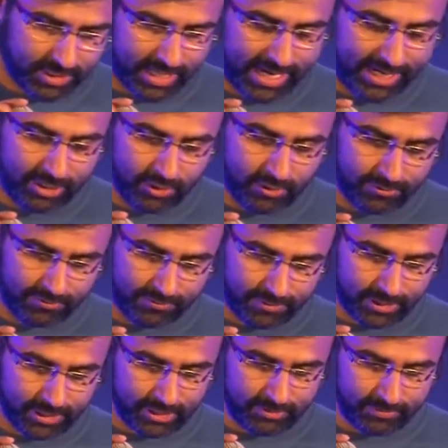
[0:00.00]
kind of
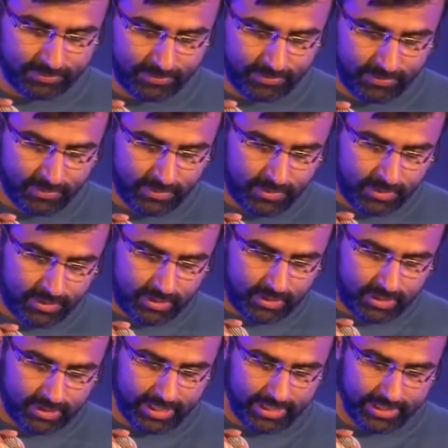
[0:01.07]

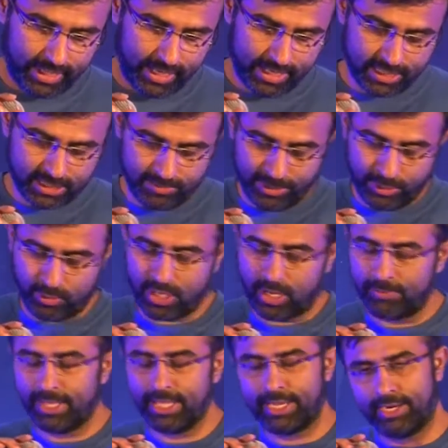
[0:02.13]
encouraged me to
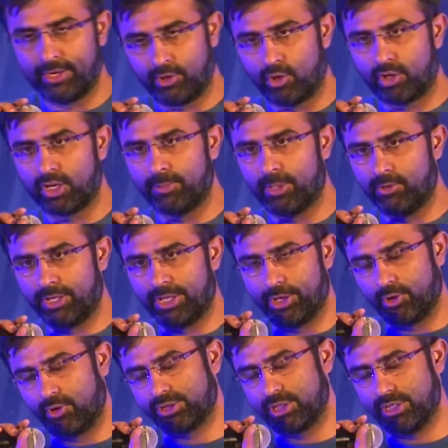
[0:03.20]
come here and talk about
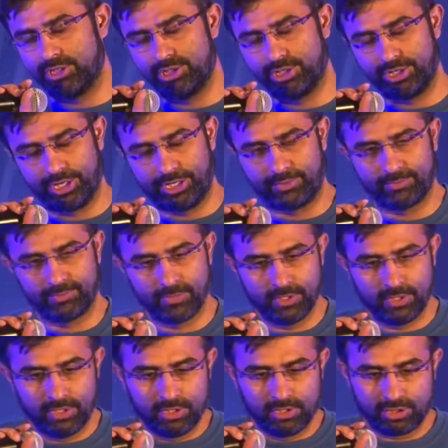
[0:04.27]
chaos engineering.
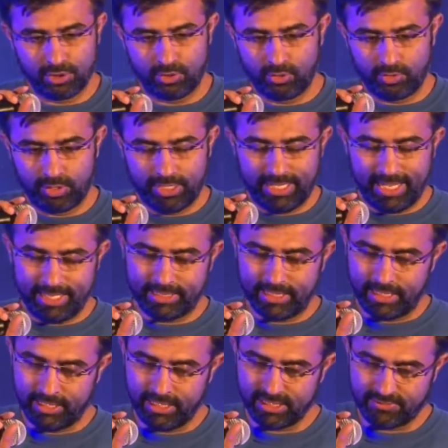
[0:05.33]
So
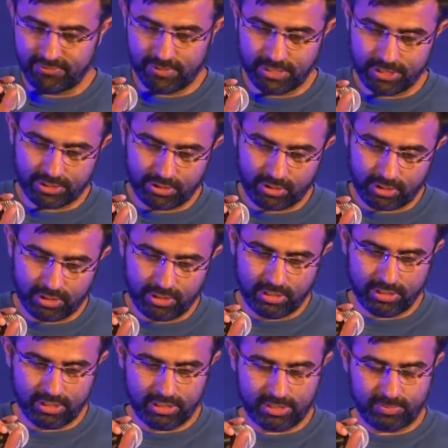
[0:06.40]
Nathan in his first talk
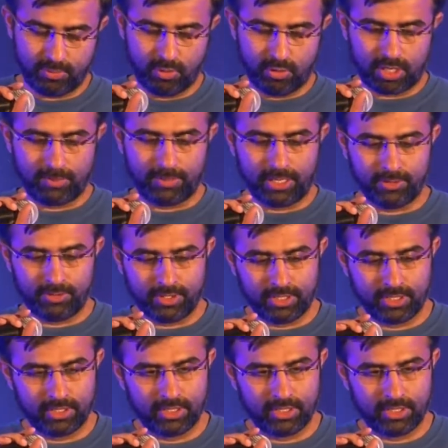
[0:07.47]
spoke about